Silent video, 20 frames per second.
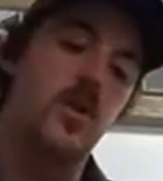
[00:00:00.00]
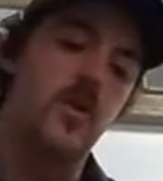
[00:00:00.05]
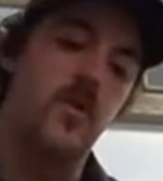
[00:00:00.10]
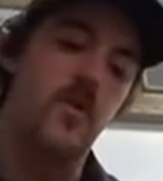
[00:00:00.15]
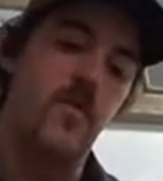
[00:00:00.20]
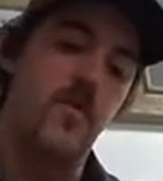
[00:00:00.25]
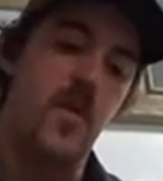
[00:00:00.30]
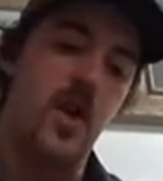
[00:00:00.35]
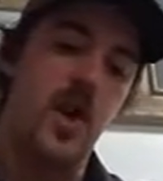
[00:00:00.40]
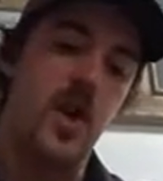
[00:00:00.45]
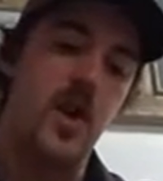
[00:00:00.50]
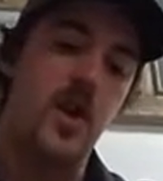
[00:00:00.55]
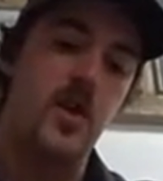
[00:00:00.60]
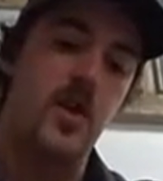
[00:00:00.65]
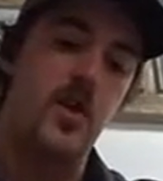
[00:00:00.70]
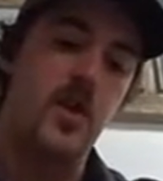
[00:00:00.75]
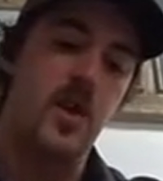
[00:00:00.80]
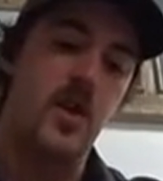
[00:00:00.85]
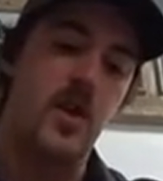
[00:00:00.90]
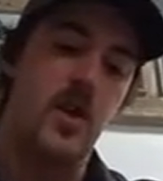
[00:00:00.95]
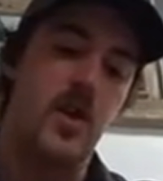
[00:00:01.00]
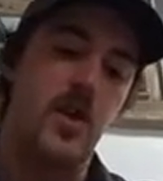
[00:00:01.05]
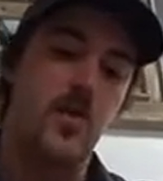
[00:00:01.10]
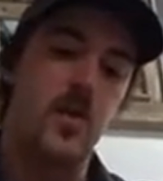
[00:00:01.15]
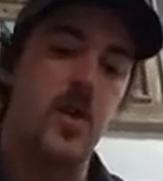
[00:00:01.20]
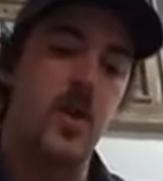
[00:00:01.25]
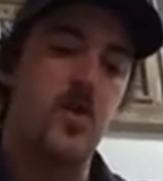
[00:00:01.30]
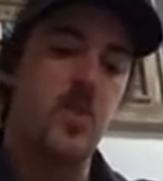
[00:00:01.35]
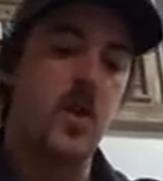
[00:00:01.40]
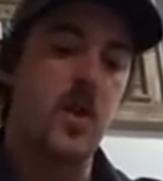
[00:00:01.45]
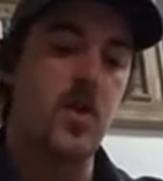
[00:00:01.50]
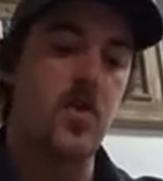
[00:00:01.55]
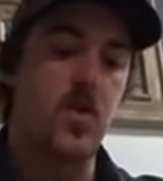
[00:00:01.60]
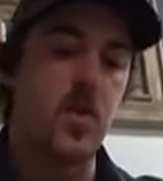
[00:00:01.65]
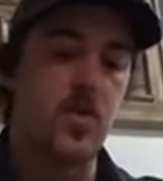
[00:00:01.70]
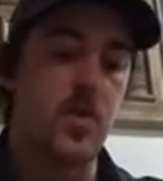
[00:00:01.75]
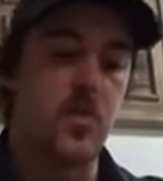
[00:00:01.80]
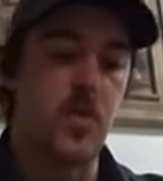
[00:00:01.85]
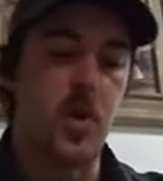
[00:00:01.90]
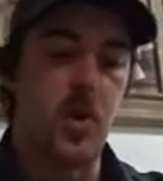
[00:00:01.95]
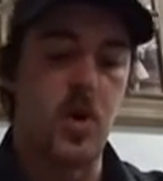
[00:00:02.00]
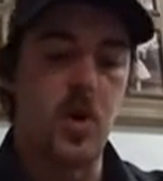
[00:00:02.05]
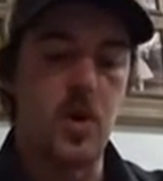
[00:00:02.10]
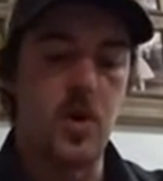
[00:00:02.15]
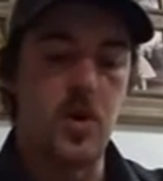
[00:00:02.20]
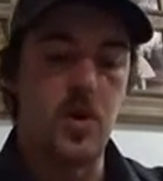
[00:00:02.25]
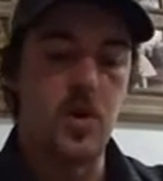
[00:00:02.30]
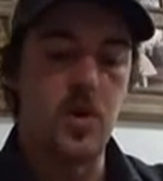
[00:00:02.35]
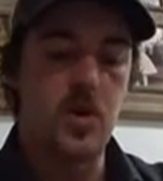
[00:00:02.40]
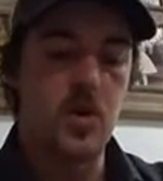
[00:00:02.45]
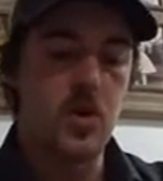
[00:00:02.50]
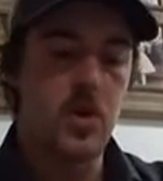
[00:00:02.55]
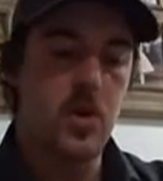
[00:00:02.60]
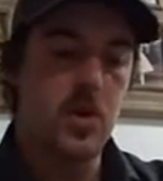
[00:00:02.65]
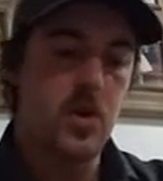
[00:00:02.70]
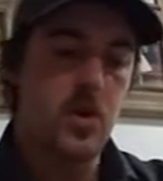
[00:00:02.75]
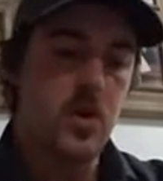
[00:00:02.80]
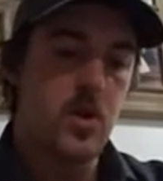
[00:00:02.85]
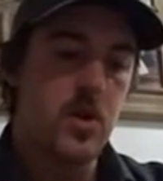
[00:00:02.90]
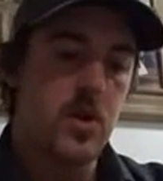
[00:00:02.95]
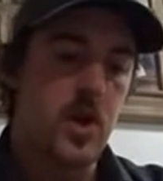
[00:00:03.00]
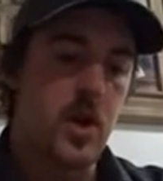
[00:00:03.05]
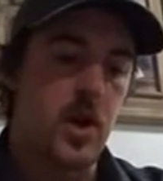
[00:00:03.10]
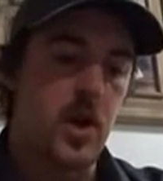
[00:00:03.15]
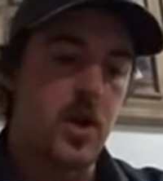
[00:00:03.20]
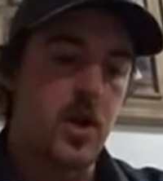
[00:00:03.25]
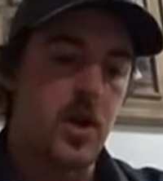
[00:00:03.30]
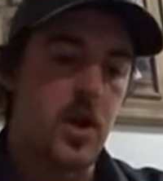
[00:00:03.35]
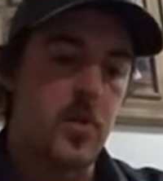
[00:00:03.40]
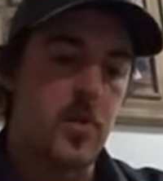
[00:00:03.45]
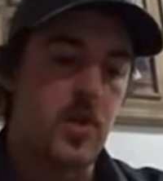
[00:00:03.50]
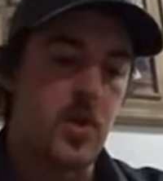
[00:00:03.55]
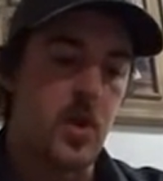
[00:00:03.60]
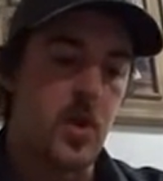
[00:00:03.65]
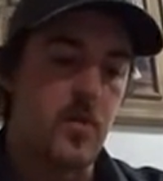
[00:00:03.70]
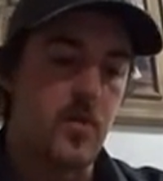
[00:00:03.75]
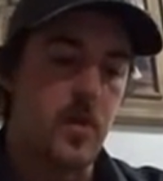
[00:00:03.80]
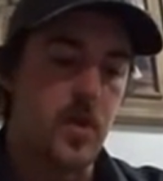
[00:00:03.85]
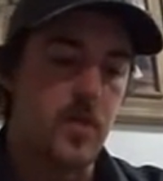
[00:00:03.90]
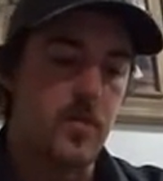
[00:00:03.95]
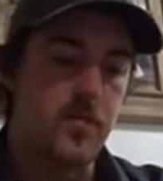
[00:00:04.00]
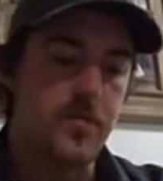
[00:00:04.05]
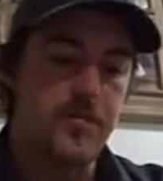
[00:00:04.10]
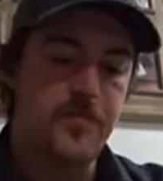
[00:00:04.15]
to fray a little bit right where the ball comes out of them.